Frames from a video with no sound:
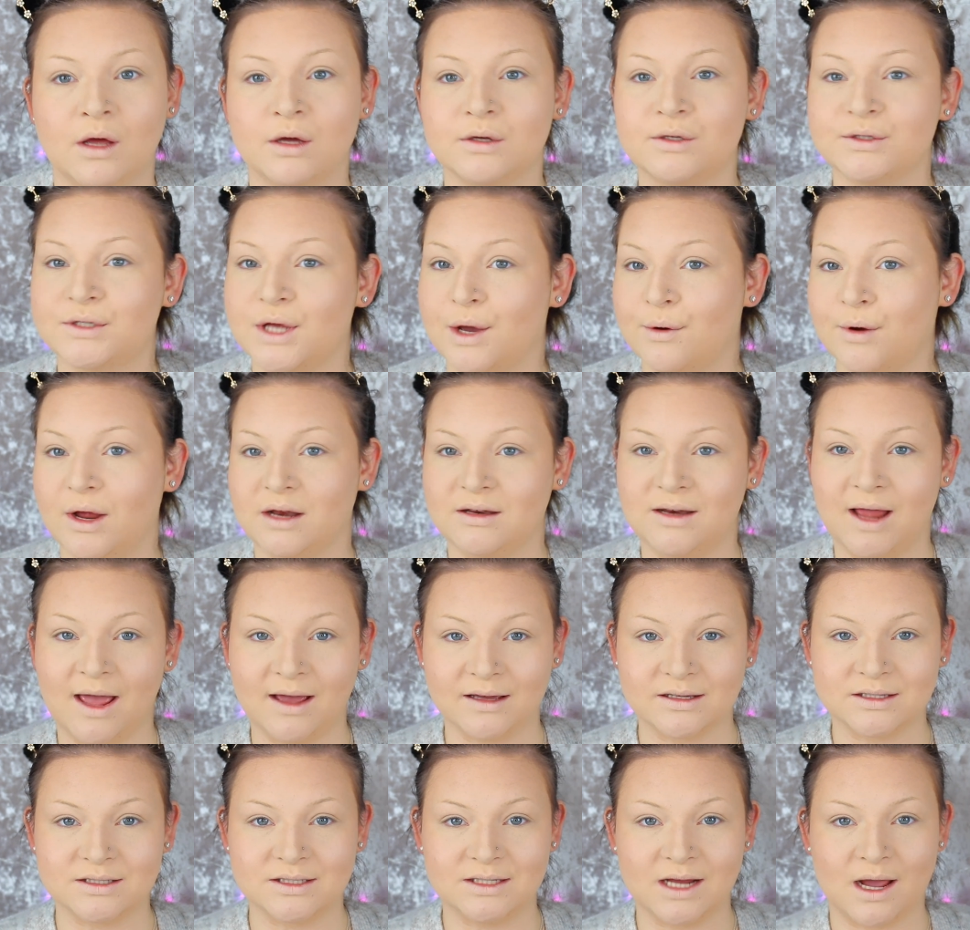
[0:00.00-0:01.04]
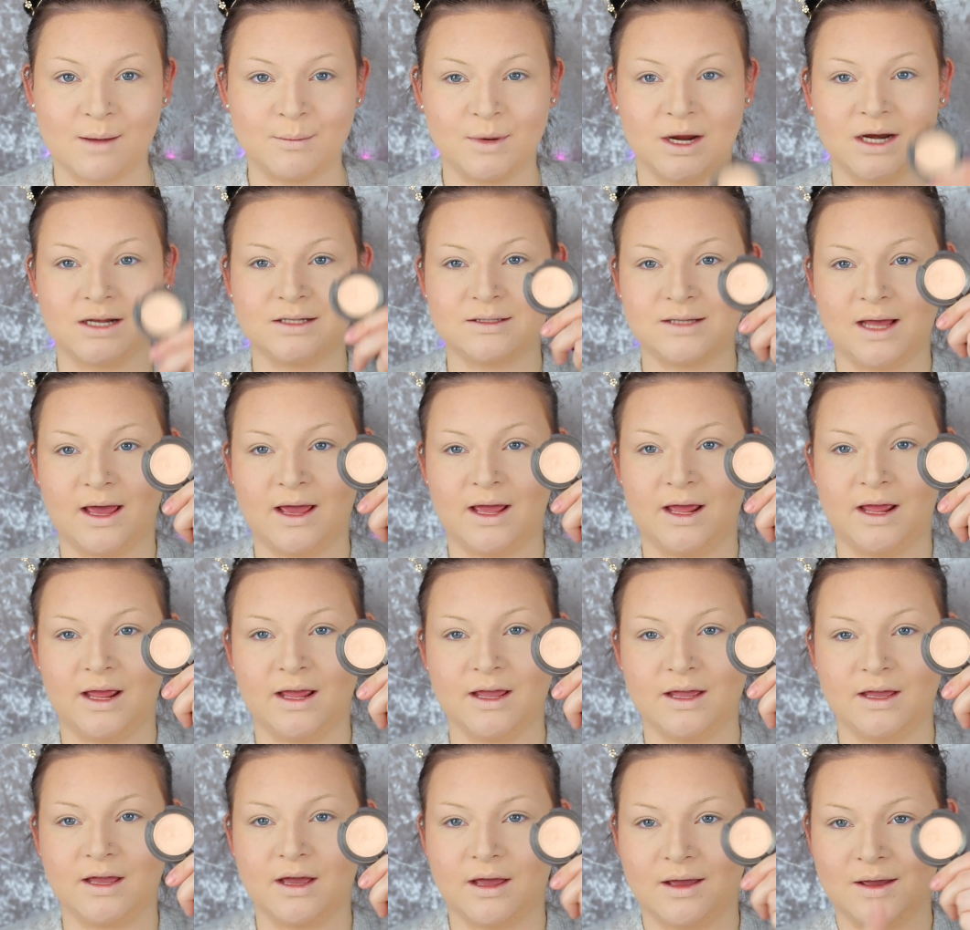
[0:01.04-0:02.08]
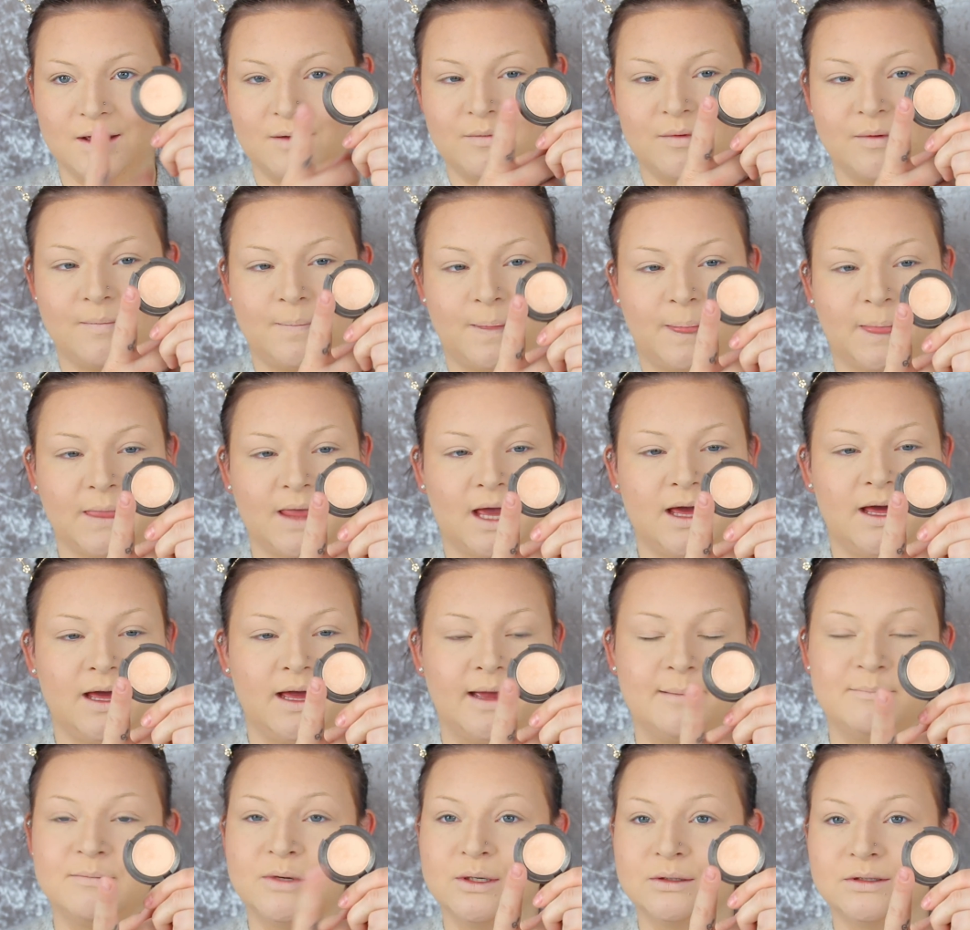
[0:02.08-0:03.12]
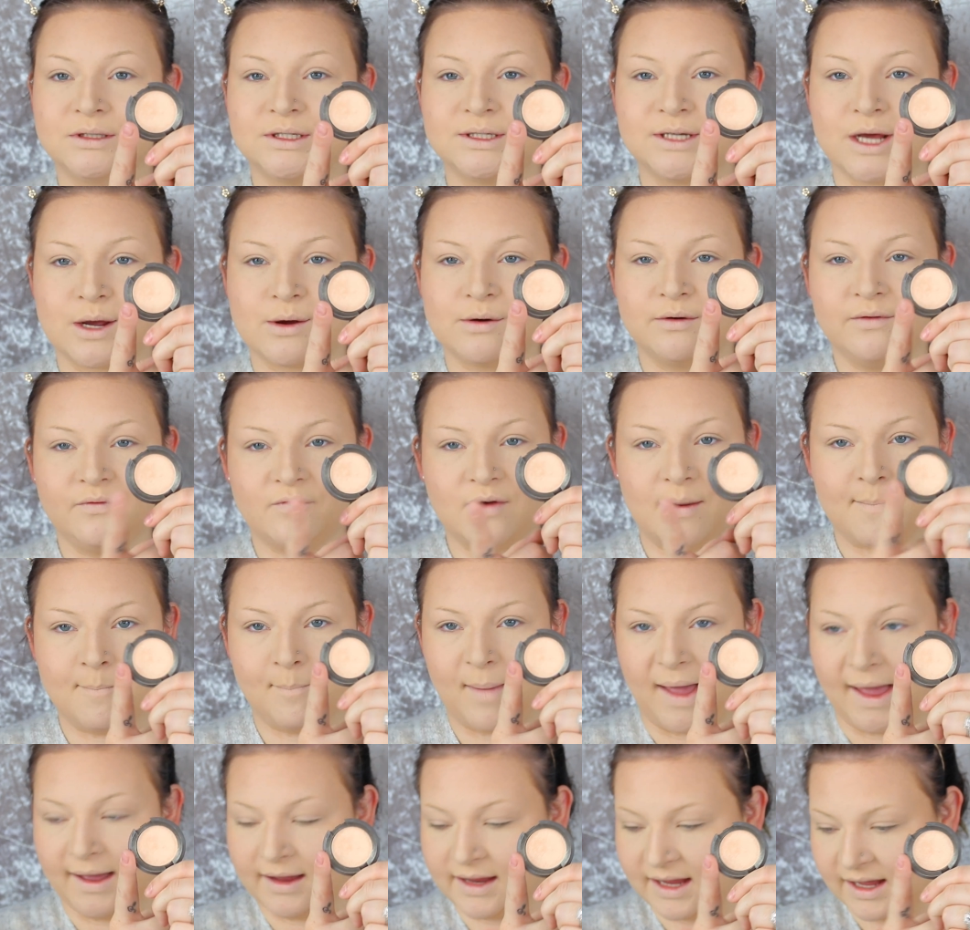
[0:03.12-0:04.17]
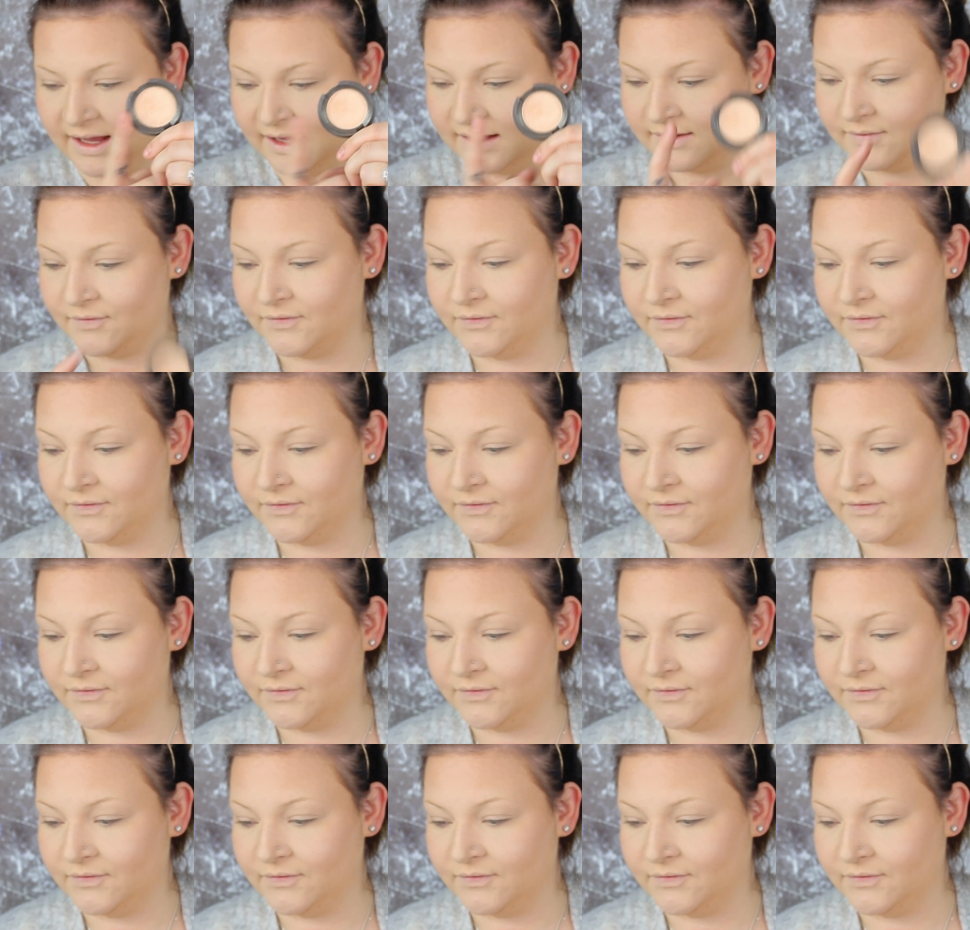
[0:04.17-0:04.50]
So next I'm going to take Moonstone from BECCA.